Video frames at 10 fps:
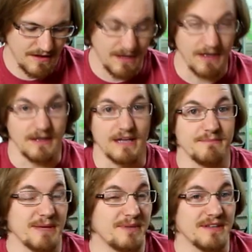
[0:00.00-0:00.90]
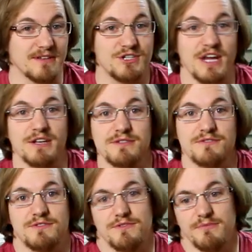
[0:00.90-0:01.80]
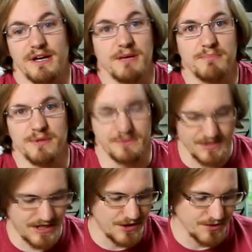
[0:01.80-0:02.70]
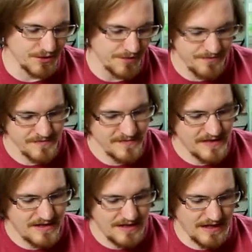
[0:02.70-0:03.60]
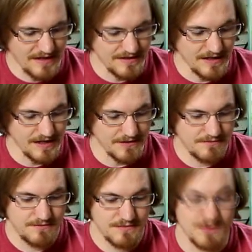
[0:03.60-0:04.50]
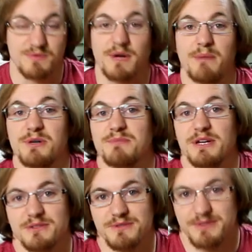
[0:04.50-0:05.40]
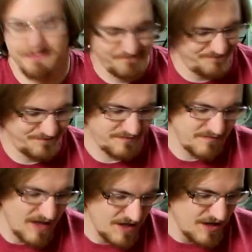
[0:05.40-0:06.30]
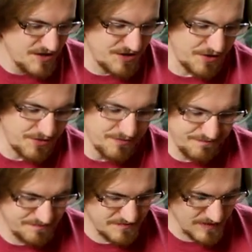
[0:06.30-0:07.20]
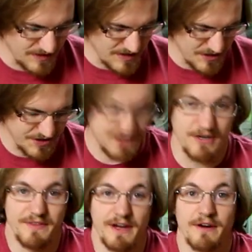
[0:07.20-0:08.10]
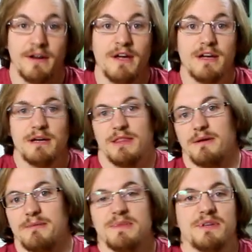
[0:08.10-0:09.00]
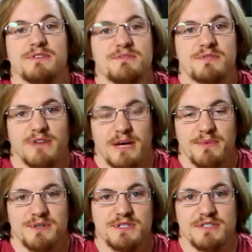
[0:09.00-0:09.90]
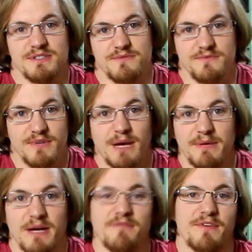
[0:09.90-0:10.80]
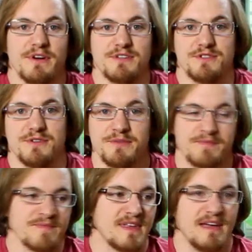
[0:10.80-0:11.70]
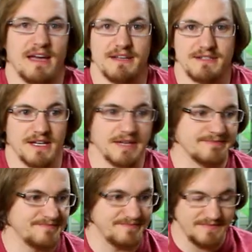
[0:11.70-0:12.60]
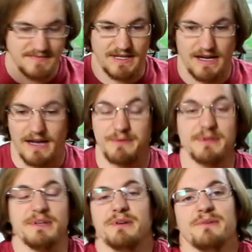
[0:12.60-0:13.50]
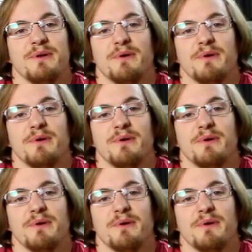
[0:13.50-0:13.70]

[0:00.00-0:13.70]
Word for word: uh, maybe changes to my upload schedule, and uh, subscriber specials. So let's actually start there. My million subscribers is coming up very soon, and uh, I really don't